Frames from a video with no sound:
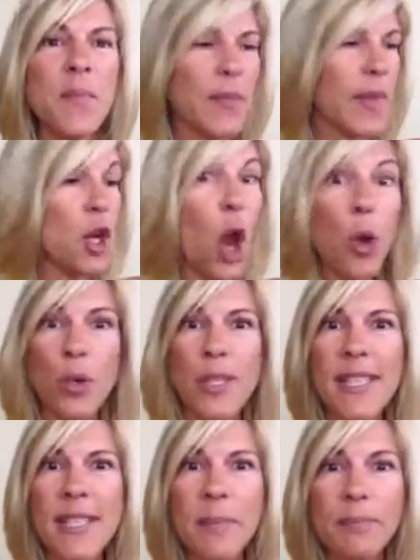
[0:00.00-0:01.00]

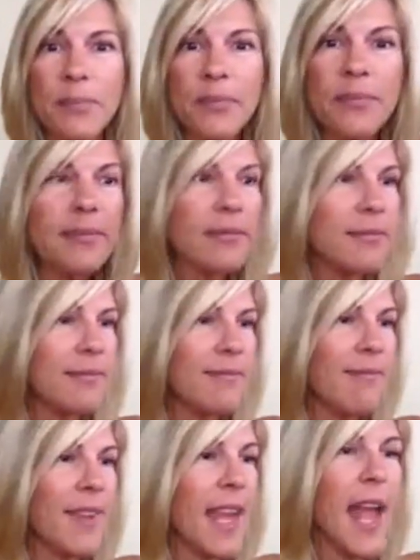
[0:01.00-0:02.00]
notes.
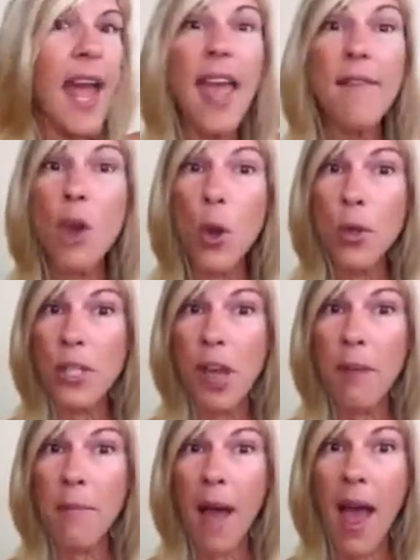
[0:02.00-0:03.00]
I have notes
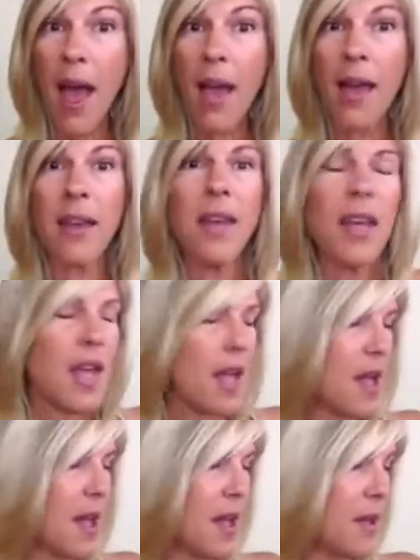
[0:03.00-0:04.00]
on my
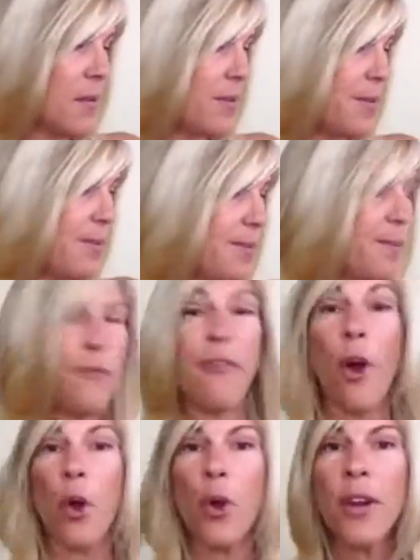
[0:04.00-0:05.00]

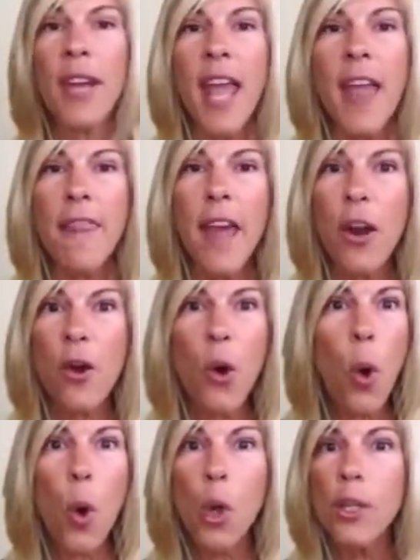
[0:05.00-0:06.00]
phone that are
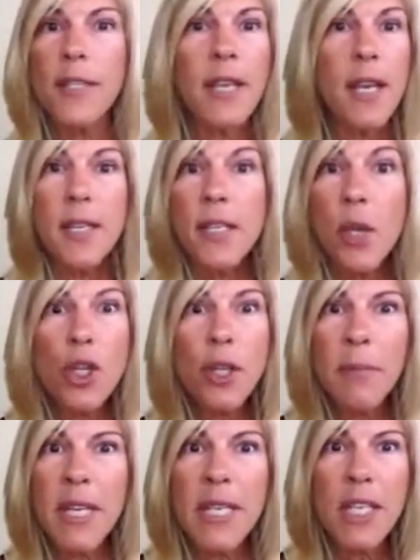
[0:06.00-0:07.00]
called social
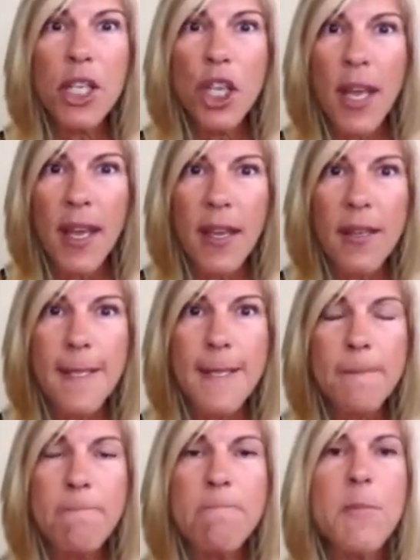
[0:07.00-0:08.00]
media
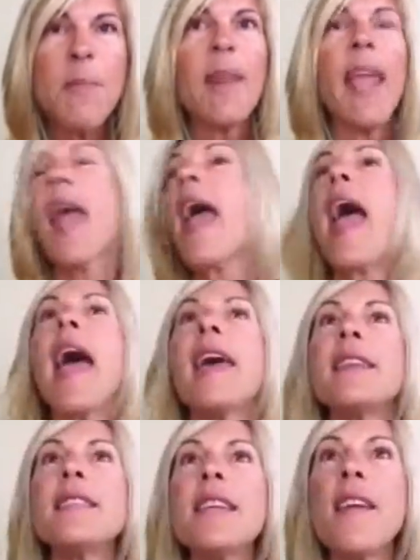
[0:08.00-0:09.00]
shares.
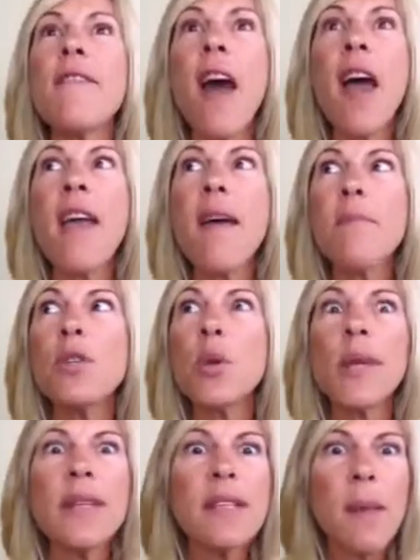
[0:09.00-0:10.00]
And if I am
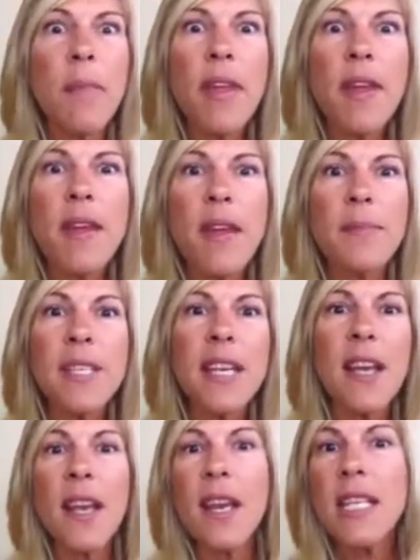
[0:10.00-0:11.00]
doing something, I'm
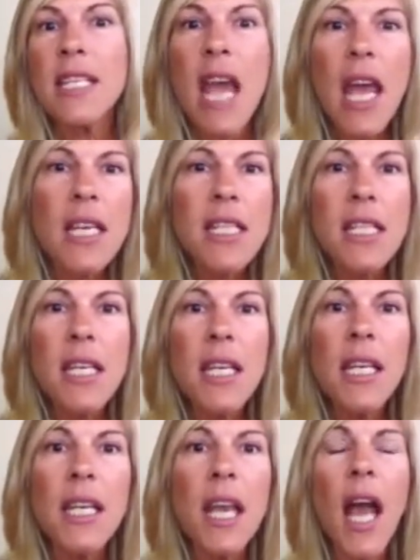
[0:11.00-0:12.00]
sitting in a
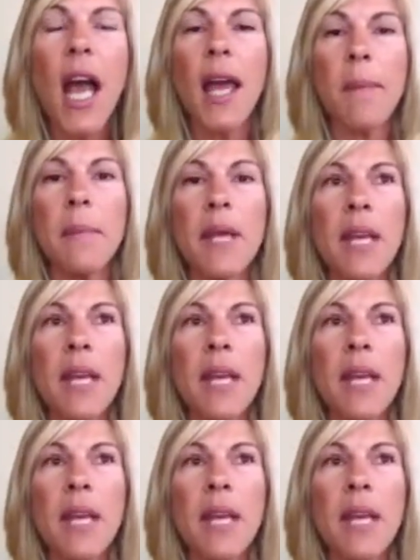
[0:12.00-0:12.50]
taxi, I'm